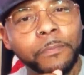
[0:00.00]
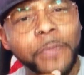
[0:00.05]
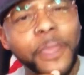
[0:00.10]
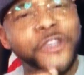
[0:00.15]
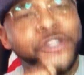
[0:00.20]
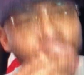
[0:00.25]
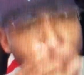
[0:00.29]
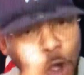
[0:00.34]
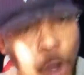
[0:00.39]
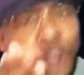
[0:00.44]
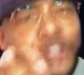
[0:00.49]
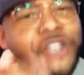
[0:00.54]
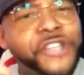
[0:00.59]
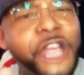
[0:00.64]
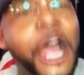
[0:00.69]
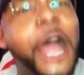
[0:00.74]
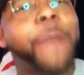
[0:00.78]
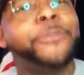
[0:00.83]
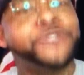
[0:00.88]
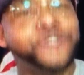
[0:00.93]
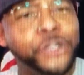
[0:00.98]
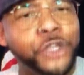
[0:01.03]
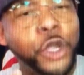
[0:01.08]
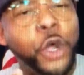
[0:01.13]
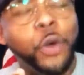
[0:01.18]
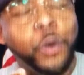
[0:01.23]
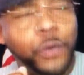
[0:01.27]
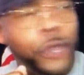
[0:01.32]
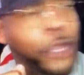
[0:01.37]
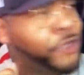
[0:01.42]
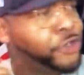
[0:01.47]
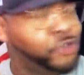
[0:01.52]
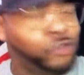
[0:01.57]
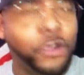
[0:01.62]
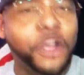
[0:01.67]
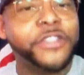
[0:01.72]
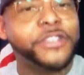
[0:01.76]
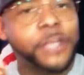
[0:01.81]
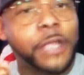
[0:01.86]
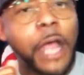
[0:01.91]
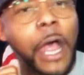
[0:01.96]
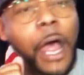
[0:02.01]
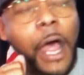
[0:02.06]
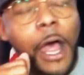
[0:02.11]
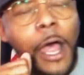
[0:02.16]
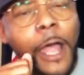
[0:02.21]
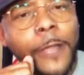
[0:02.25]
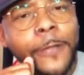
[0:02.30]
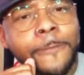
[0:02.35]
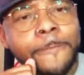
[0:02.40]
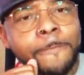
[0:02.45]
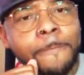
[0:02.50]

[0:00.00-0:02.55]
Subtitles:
It's your job to know and trust God.